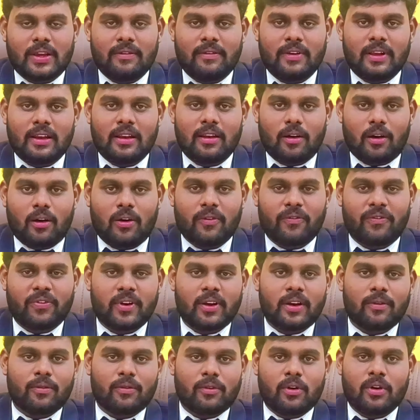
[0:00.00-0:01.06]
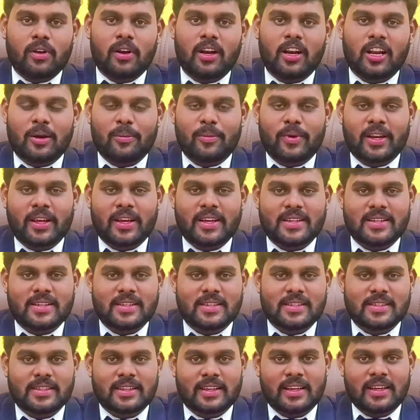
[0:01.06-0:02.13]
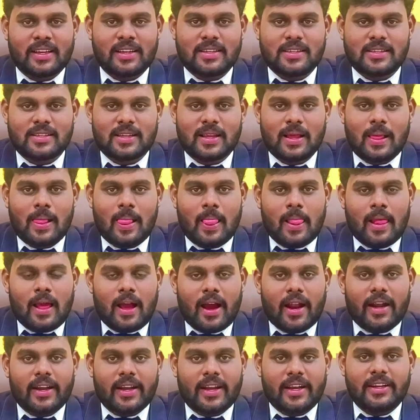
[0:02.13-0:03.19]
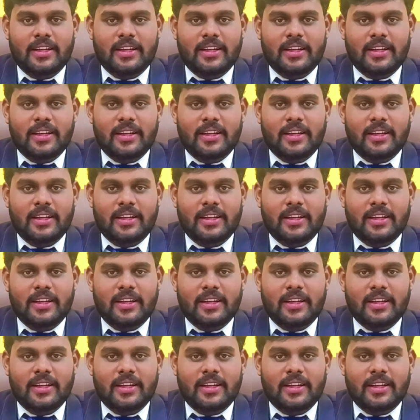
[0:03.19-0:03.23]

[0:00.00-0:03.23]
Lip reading: we will offer oral communication skills and